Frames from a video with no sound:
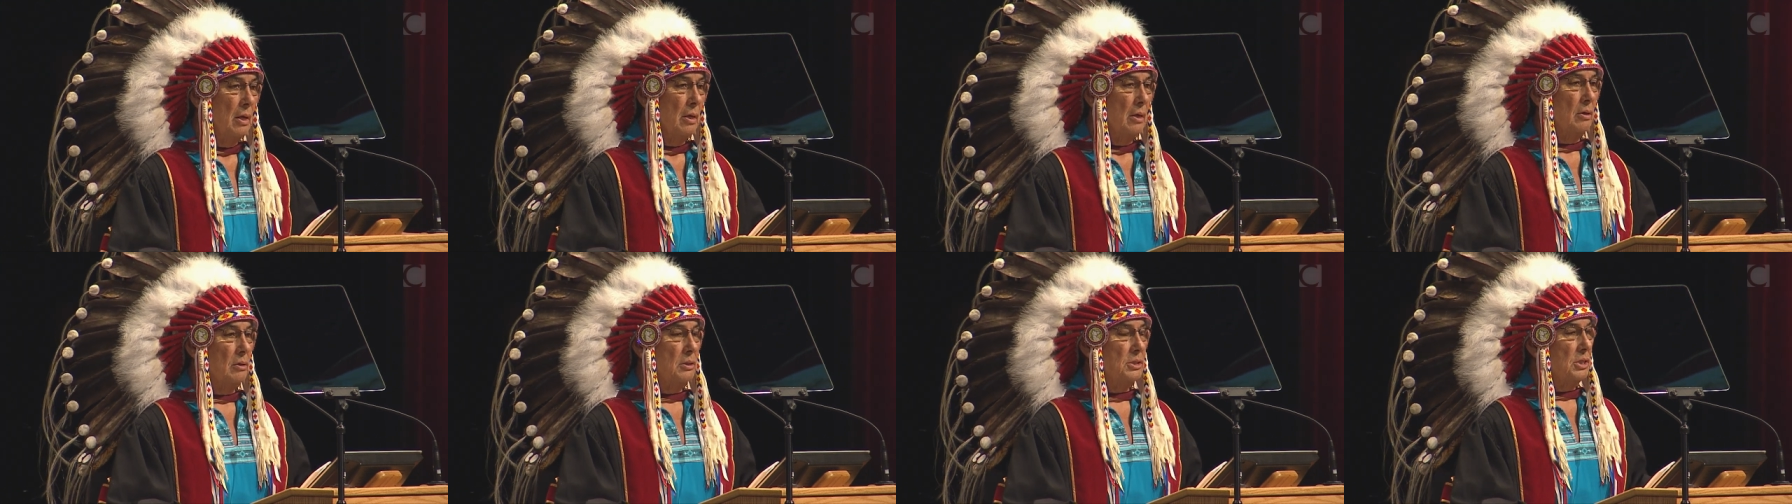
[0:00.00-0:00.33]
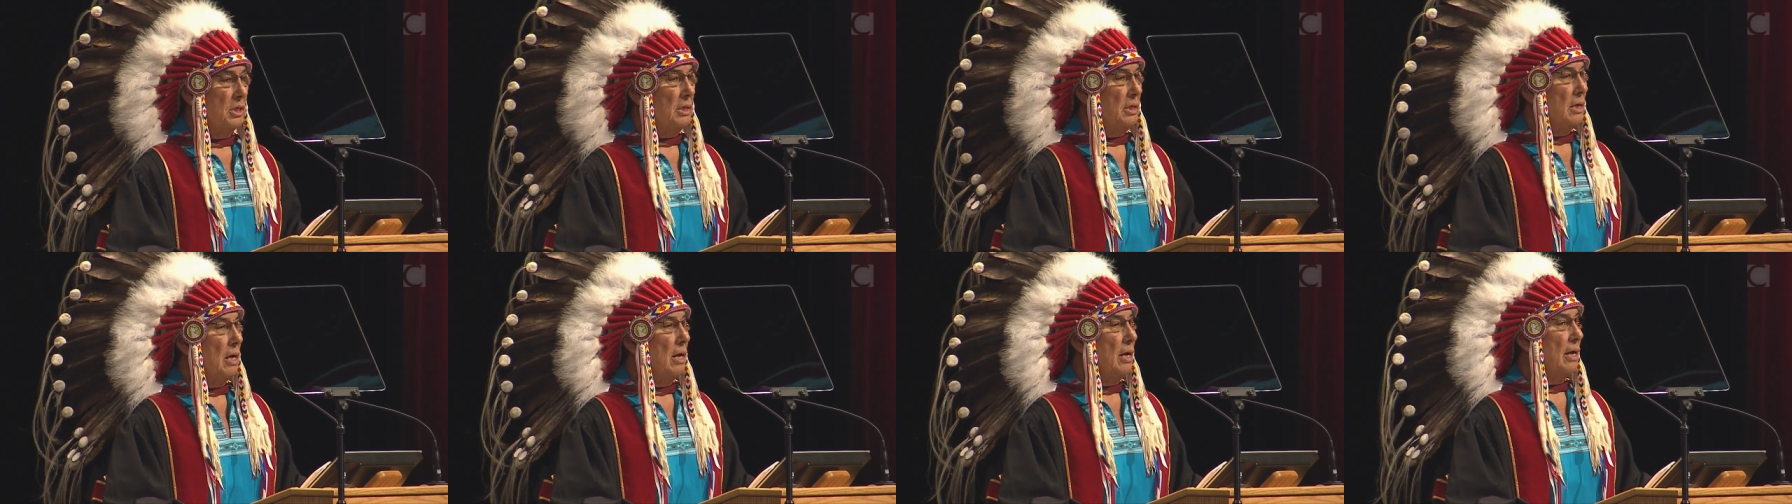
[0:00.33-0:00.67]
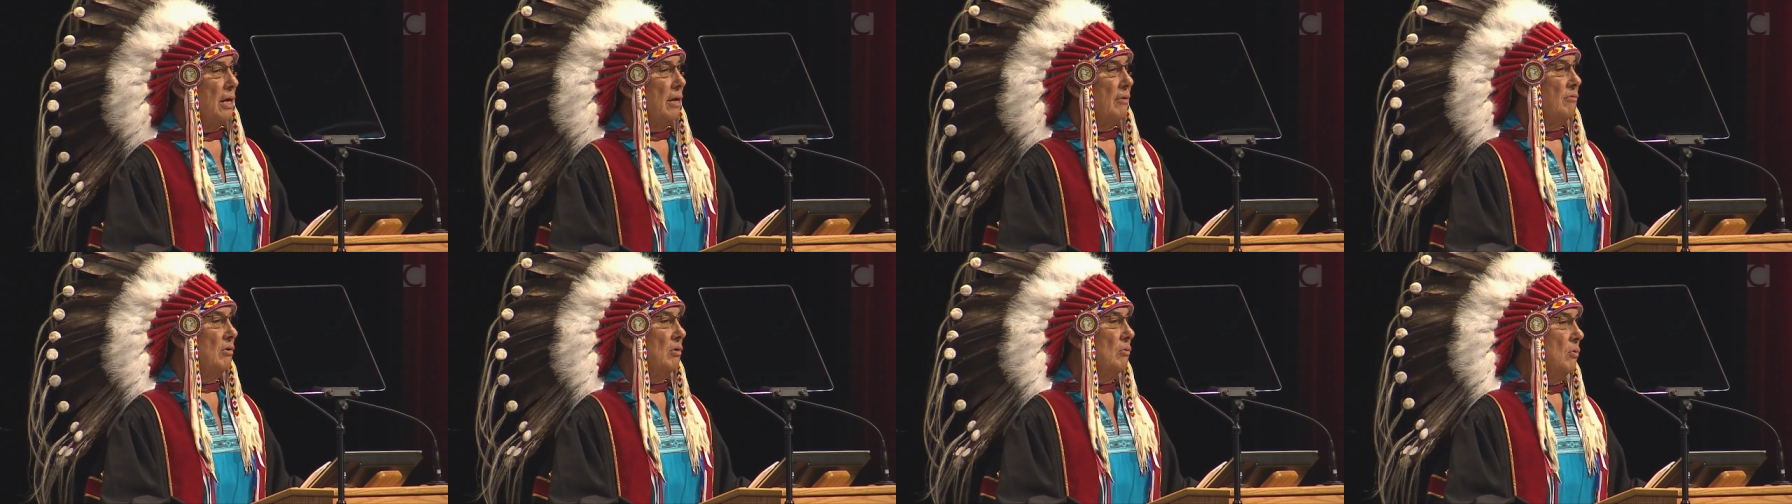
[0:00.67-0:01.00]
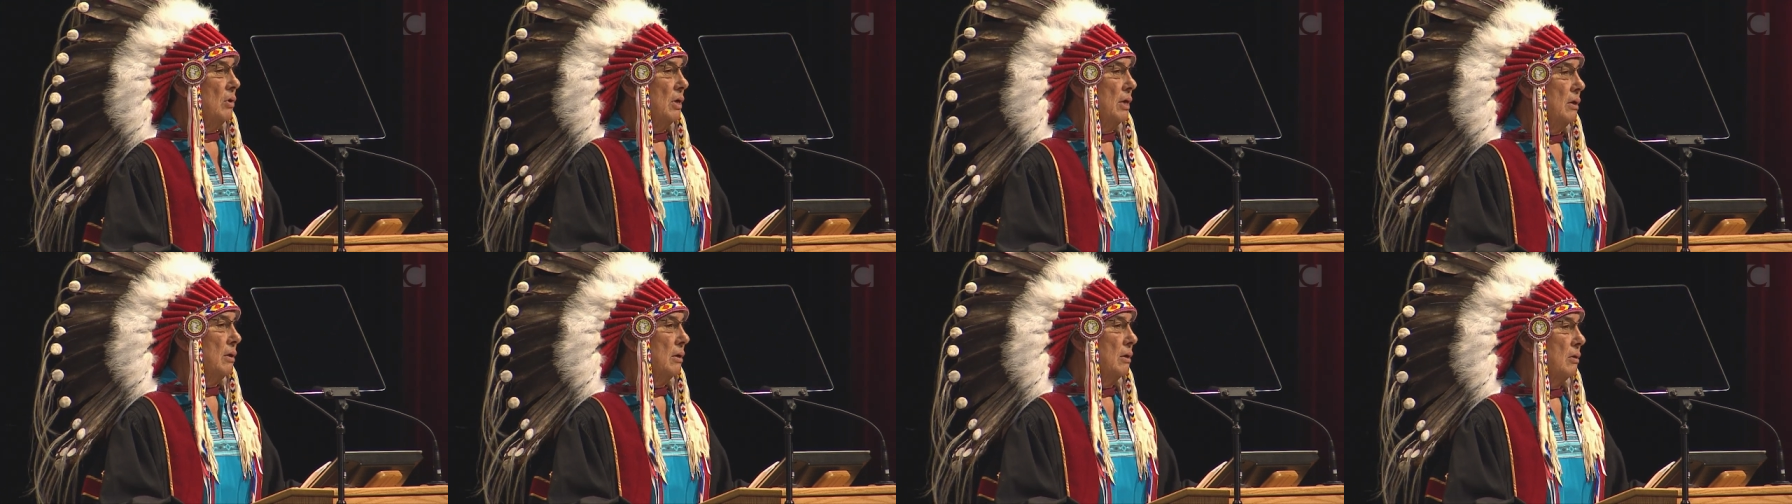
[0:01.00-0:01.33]
You see, not
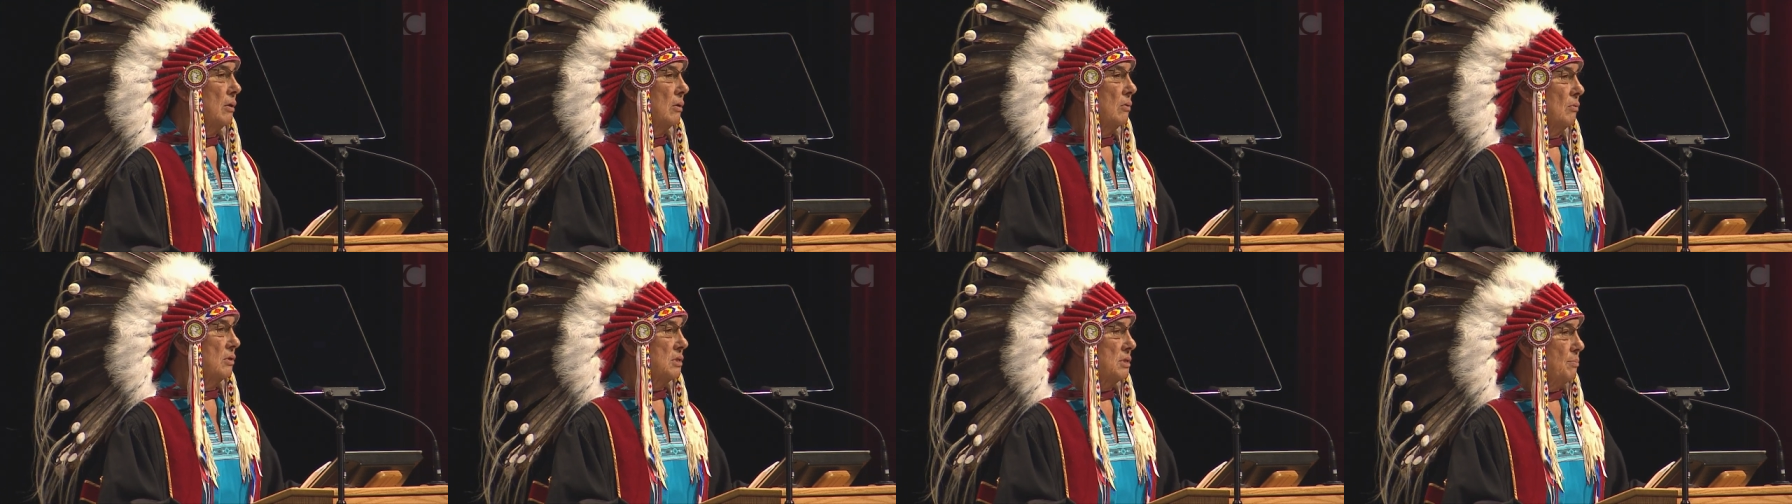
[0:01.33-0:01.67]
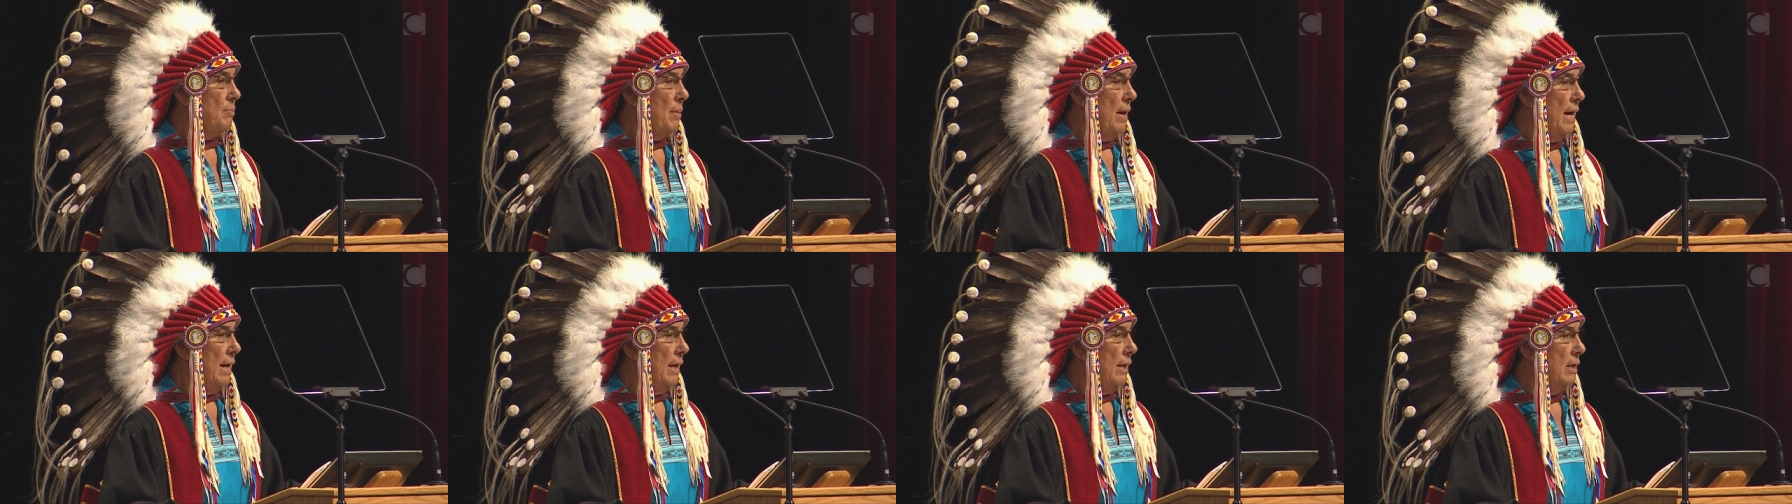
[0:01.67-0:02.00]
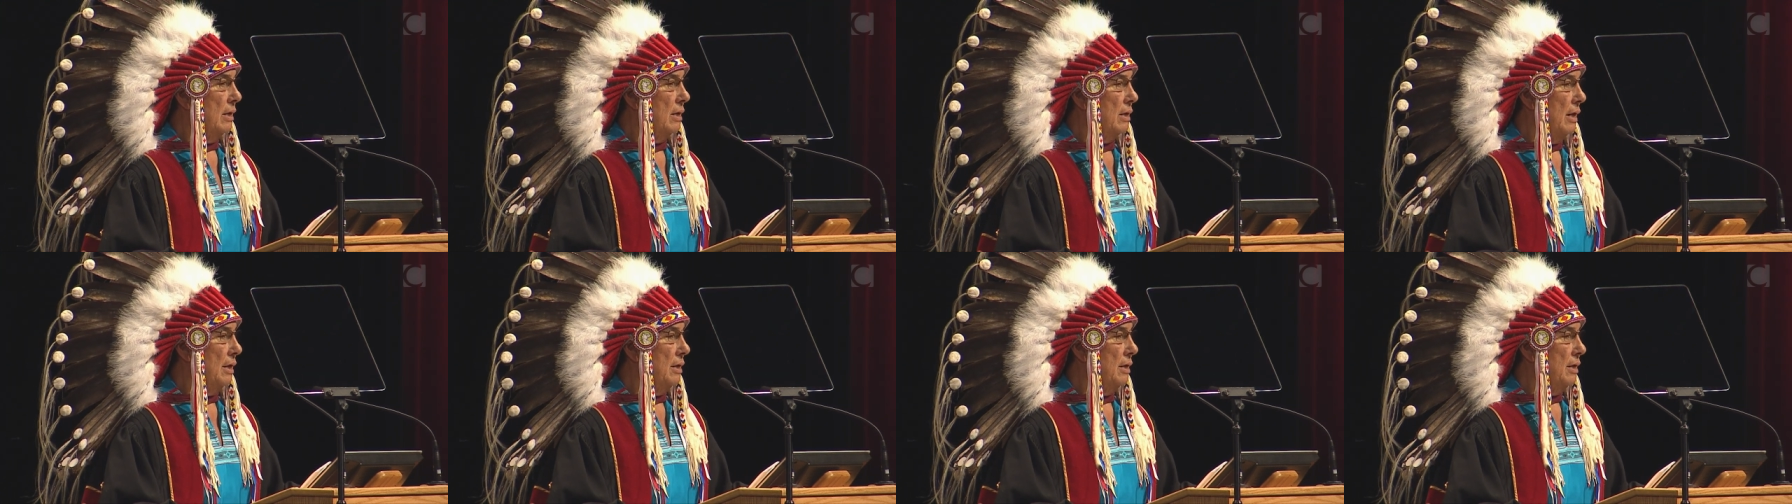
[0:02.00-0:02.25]
everyone was bad,